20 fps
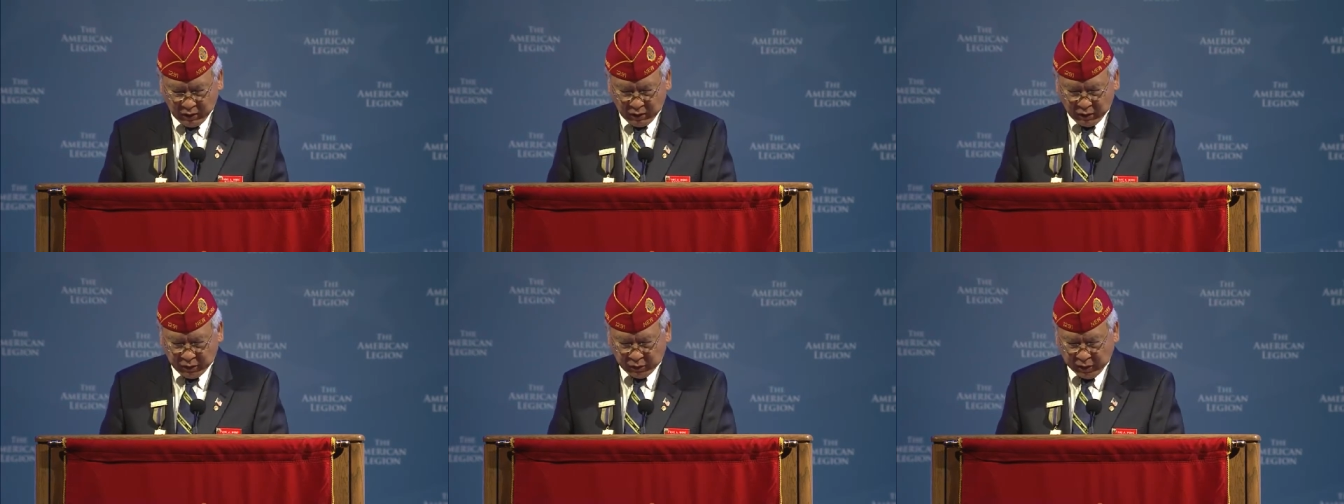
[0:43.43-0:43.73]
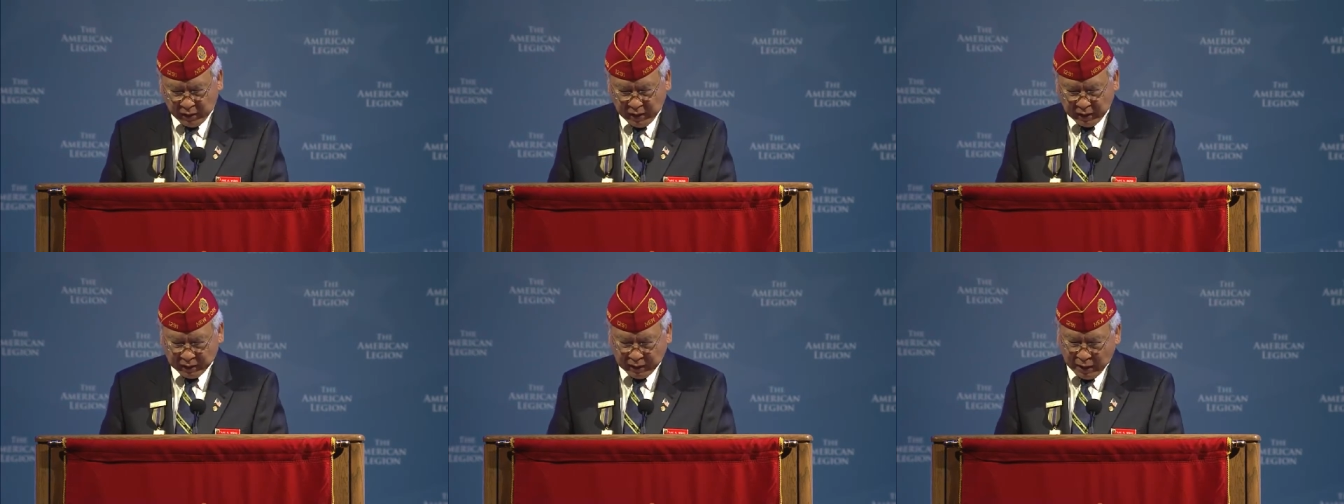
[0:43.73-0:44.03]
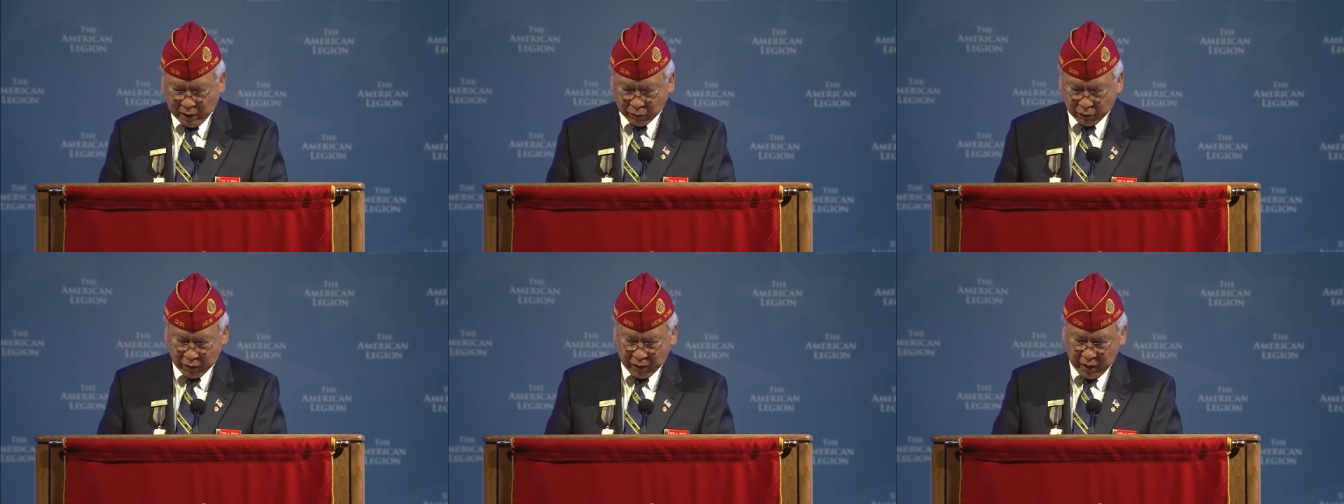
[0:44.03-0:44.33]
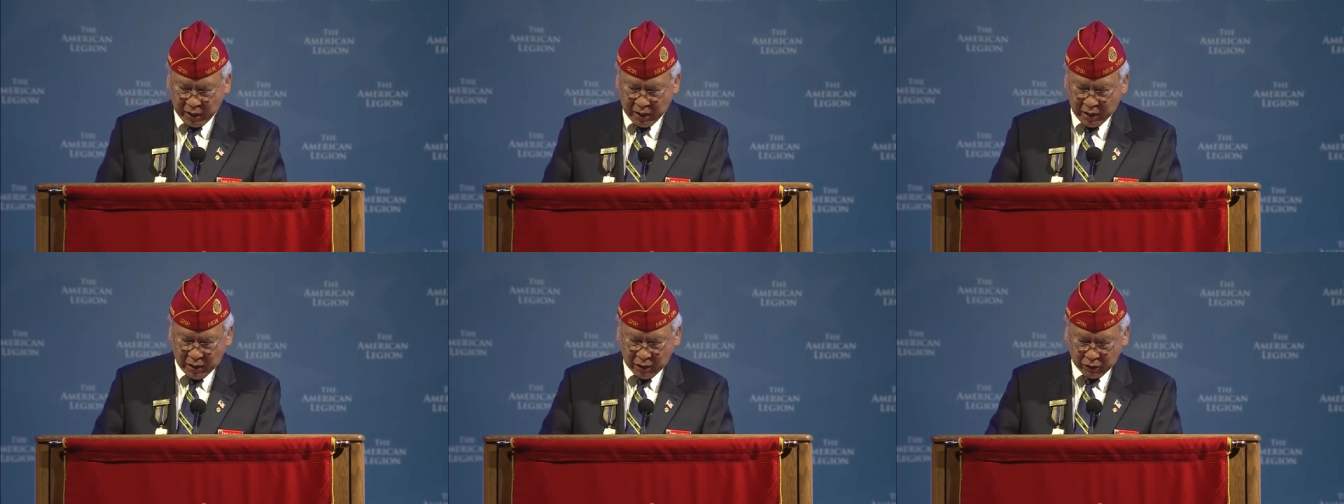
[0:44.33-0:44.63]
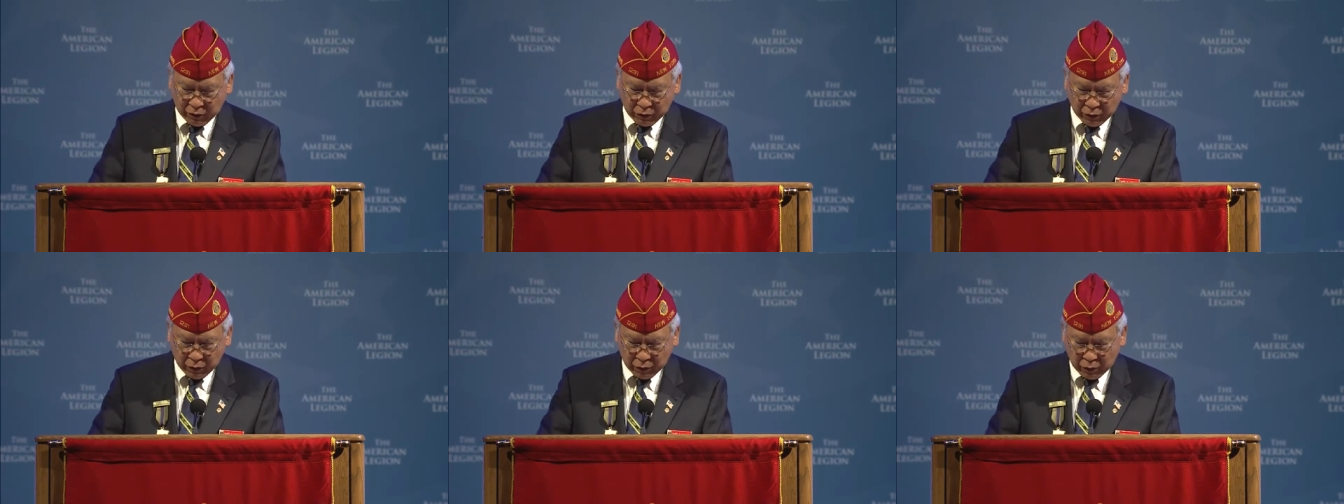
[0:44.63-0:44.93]

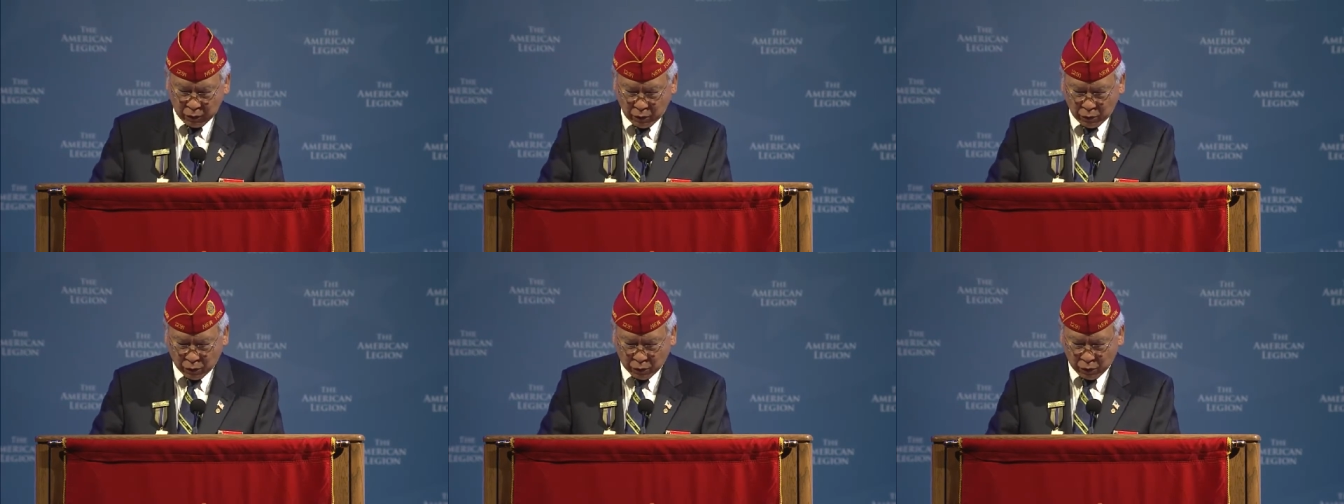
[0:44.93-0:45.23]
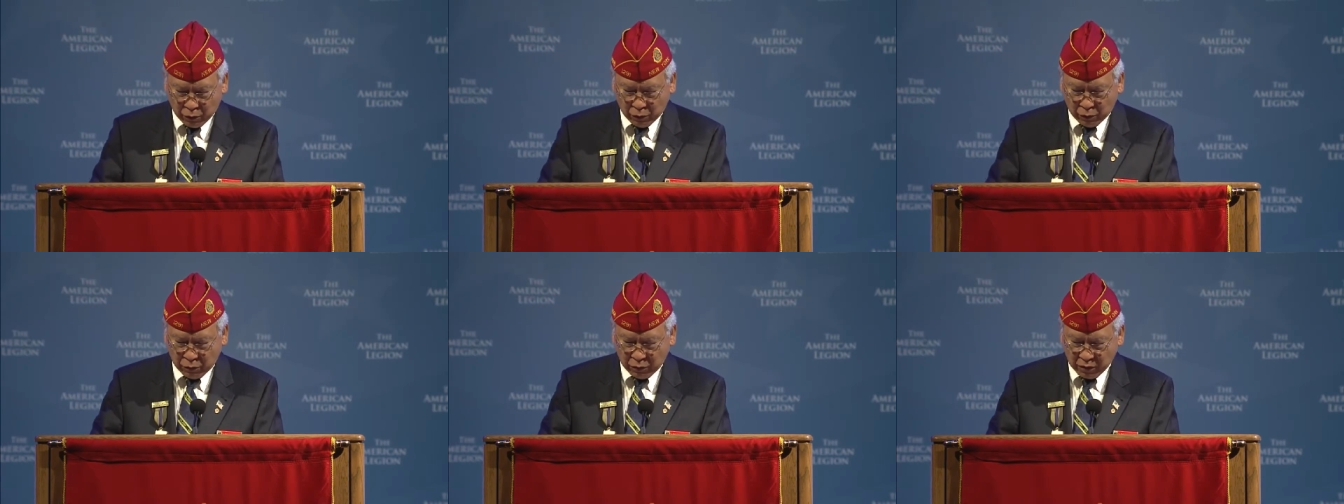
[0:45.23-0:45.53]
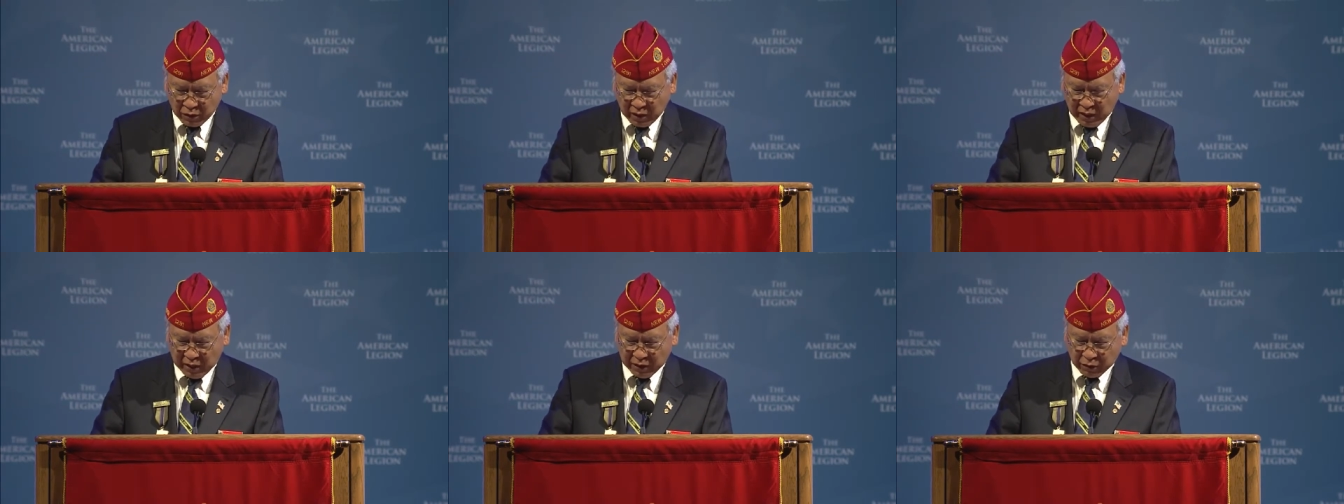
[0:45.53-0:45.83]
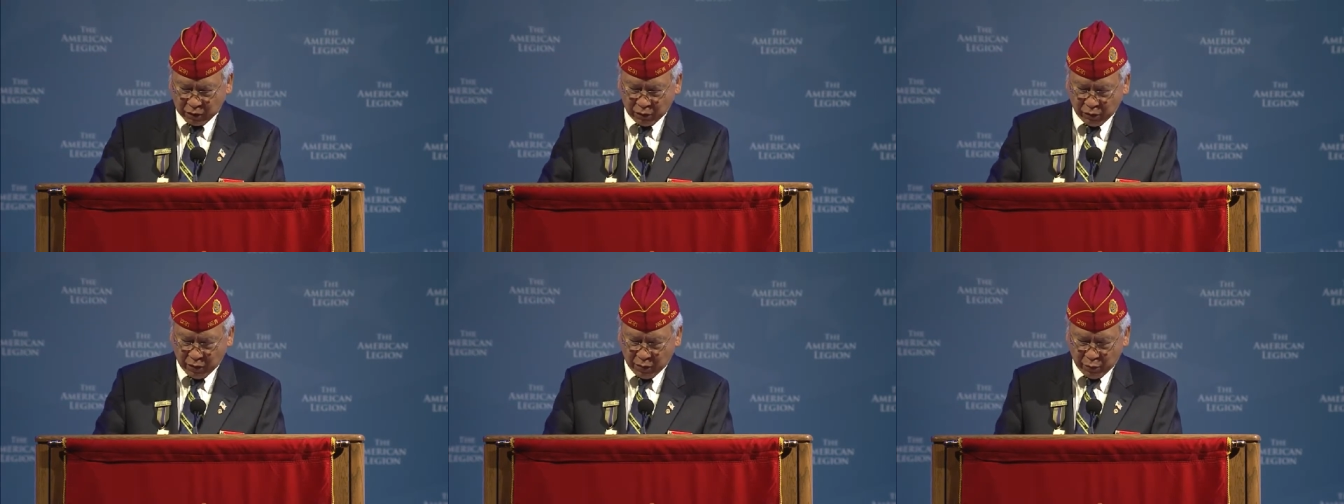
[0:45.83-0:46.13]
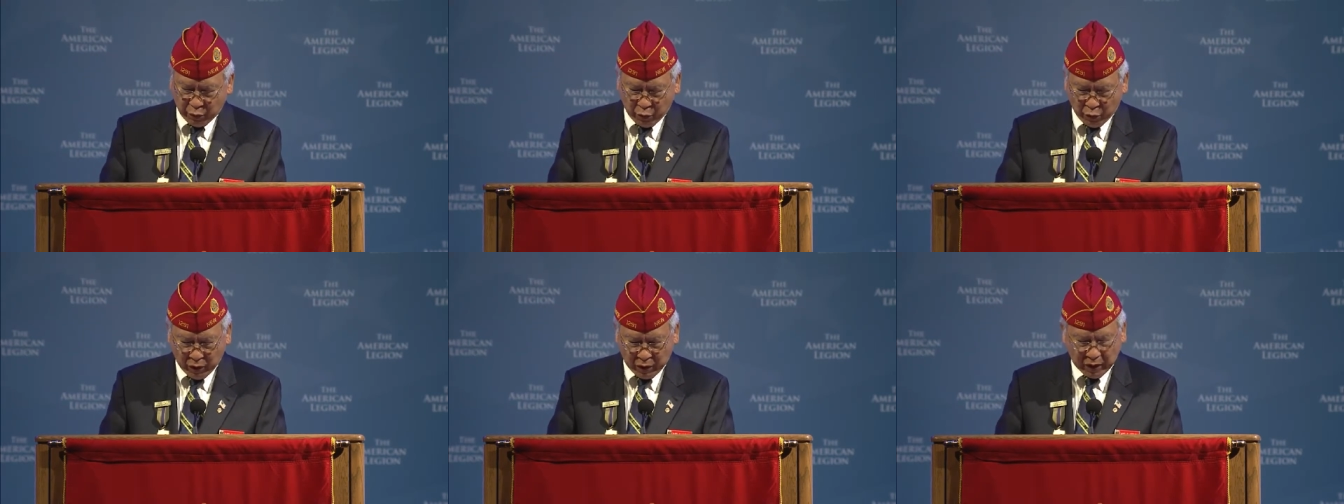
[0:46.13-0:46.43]
5,800 local council
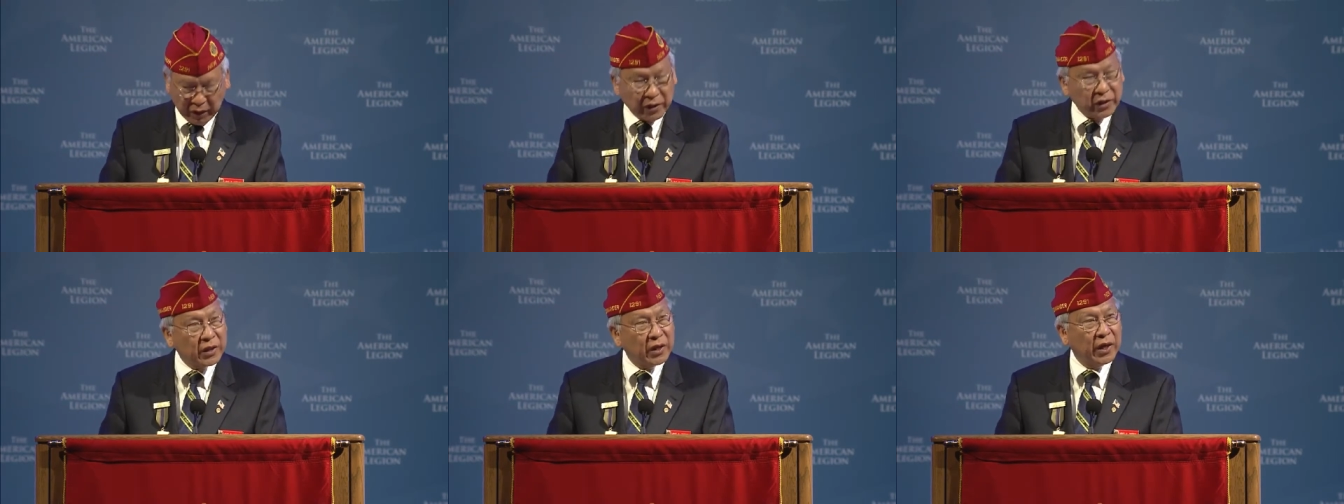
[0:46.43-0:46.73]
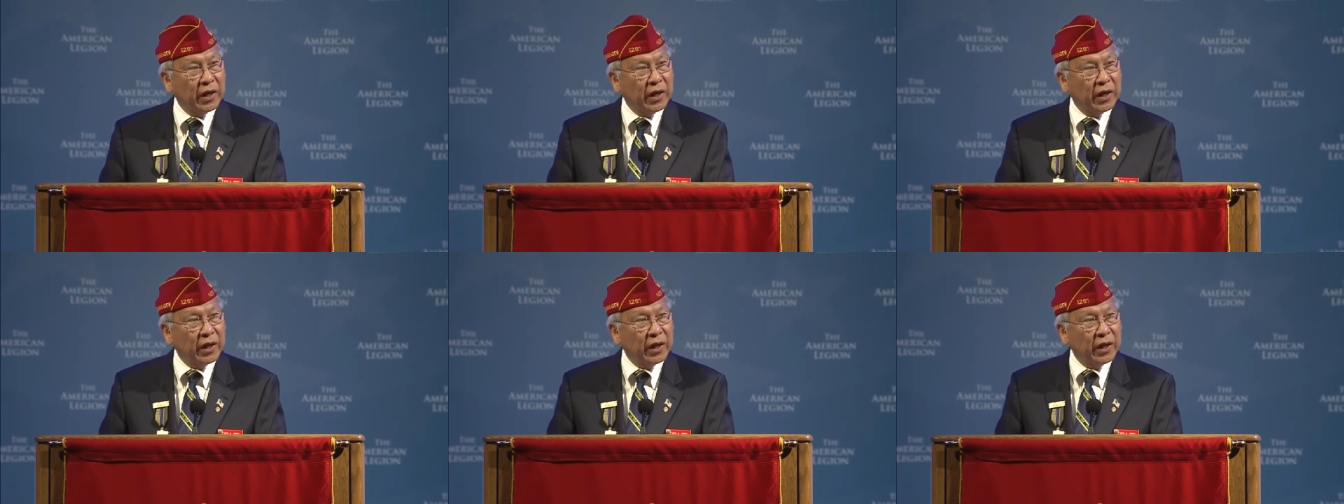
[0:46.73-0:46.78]
employees,